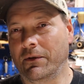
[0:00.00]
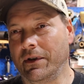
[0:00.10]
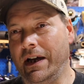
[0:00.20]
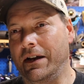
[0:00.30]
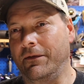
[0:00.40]

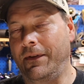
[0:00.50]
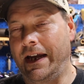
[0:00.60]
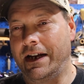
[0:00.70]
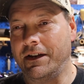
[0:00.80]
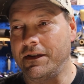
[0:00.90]
are not a
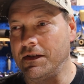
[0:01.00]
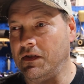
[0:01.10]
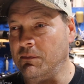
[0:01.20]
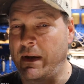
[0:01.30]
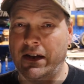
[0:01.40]
fan of the
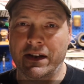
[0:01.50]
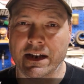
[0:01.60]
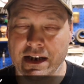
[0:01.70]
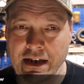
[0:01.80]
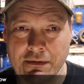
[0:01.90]
smell
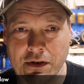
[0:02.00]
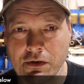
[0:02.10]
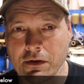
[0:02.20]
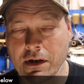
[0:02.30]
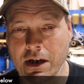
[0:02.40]
it leaves in
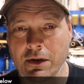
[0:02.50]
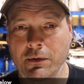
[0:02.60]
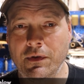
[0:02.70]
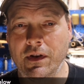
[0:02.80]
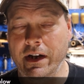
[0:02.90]
your
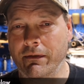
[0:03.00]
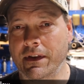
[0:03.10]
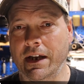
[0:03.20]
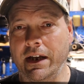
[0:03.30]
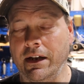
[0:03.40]
clothes and
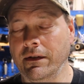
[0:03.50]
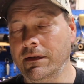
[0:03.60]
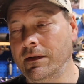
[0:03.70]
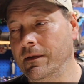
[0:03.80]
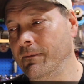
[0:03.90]
everything
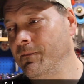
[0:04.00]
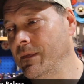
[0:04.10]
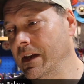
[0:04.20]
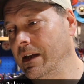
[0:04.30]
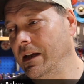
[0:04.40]
else.
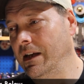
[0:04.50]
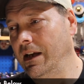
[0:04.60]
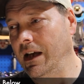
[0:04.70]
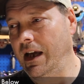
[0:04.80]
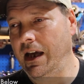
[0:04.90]

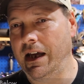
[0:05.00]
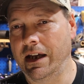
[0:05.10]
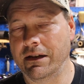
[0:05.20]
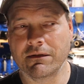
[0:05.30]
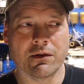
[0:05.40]

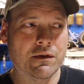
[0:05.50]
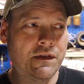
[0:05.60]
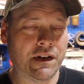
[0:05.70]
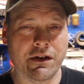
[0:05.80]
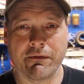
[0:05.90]
And of
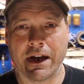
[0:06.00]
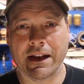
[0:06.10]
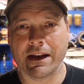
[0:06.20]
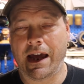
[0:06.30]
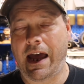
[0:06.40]
course then you've
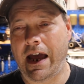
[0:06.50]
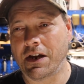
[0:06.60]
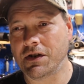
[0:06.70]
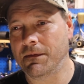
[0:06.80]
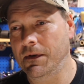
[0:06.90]
got the
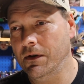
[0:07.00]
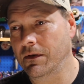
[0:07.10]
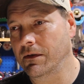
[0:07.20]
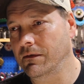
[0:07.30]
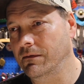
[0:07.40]
ash if
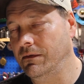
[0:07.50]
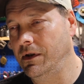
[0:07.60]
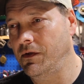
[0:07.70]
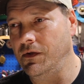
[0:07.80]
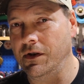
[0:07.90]
you're
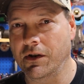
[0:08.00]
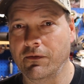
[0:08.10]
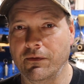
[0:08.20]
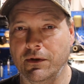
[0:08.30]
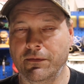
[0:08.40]
using your
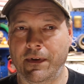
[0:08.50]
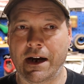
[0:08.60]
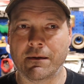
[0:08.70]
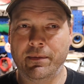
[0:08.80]
own little fire